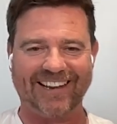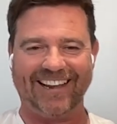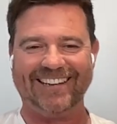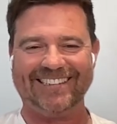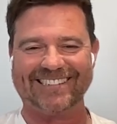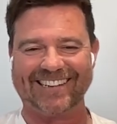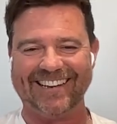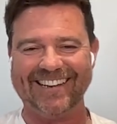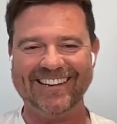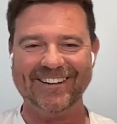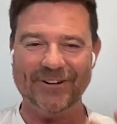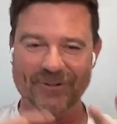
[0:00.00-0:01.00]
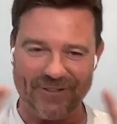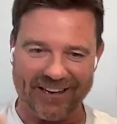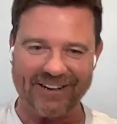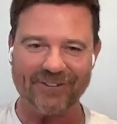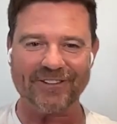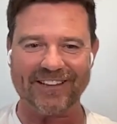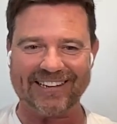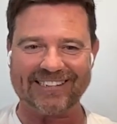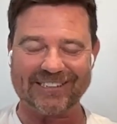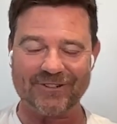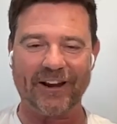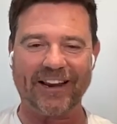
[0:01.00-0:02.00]
and uh, all the little things,
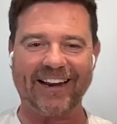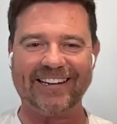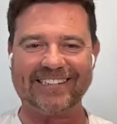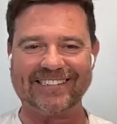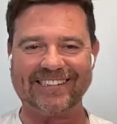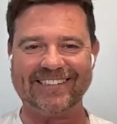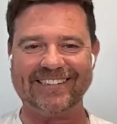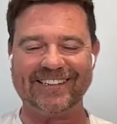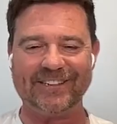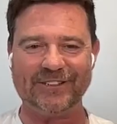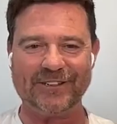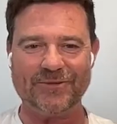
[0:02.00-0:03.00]
the trinkets that, that you do